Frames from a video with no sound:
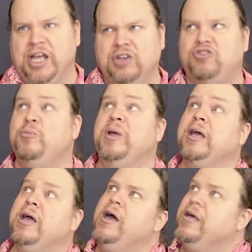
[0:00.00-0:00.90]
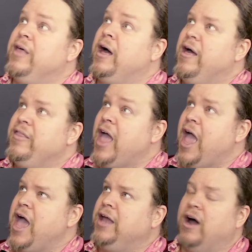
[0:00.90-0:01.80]
into being the, the
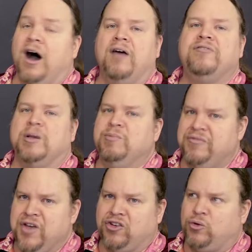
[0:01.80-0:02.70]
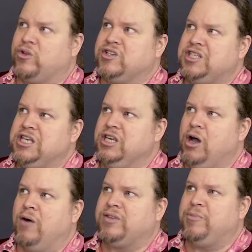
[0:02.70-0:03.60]
head of some division or the
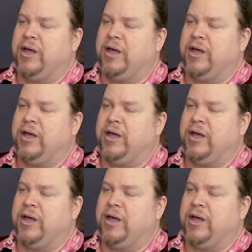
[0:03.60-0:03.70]
CEO of